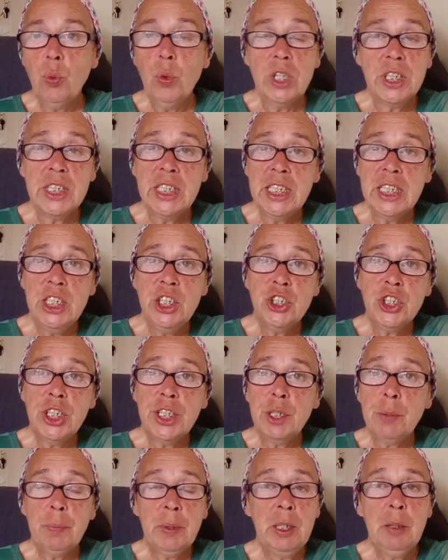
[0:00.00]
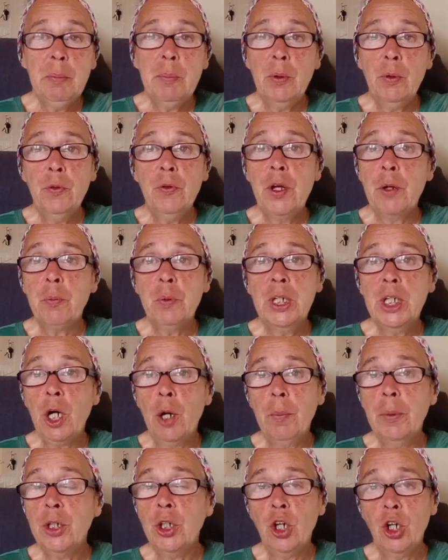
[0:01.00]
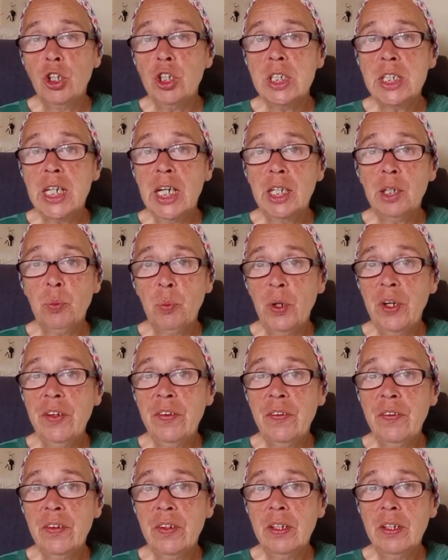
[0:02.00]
we're teaching the people that we come in contact with